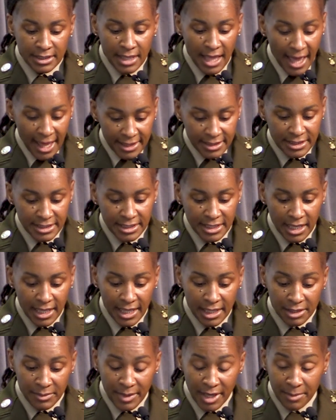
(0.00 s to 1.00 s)
at the
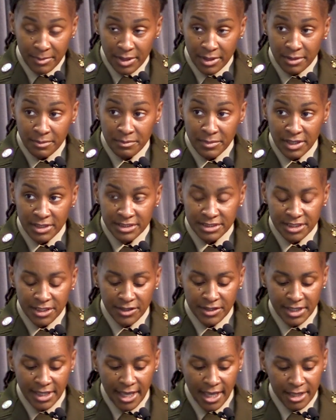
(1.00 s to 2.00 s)
Alabama
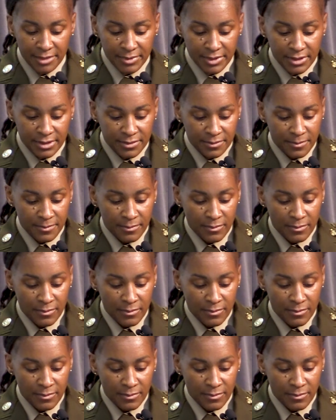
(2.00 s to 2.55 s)
Military Academy.